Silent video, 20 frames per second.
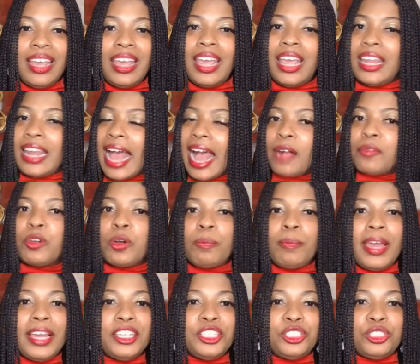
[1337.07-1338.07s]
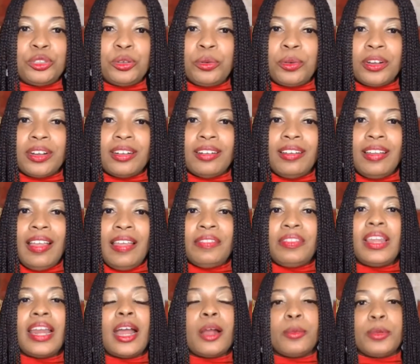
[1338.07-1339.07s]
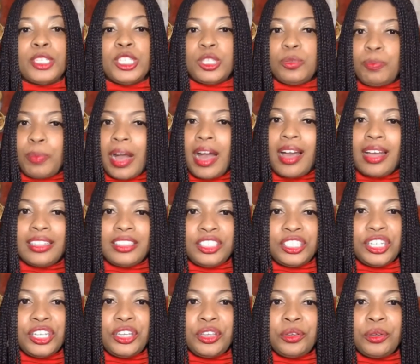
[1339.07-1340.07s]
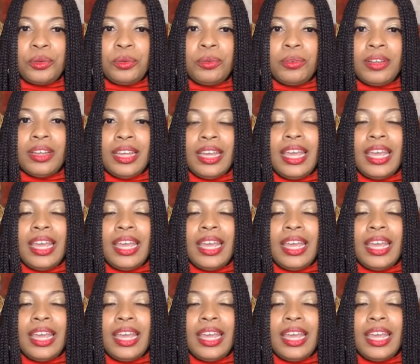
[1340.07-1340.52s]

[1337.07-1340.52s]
and I will make sure that I respond to you